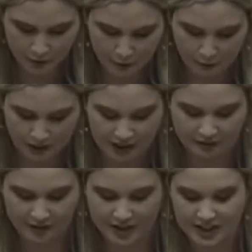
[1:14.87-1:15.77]
Working
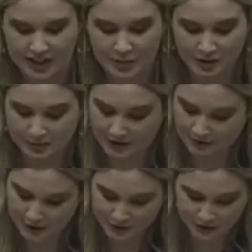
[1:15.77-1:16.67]
for the team was my
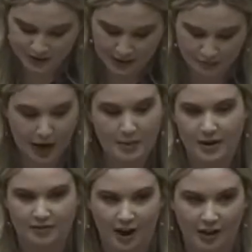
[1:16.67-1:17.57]
first full-time job out
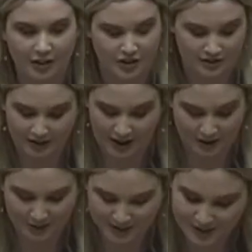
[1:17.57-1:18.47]
of college, and I
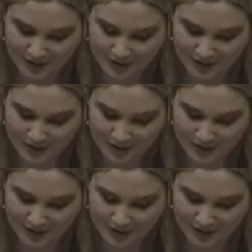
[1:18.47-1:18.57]
was so